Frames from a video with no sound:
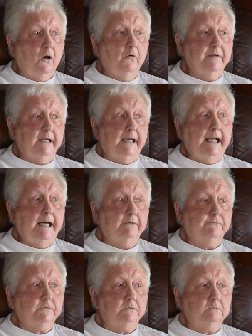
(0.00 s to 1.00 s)
on the
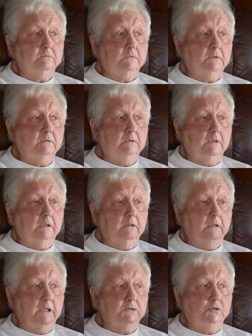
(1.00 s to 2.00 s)
left.
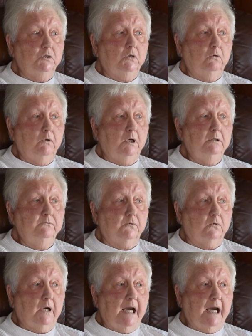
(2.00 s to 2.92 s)
As you go over,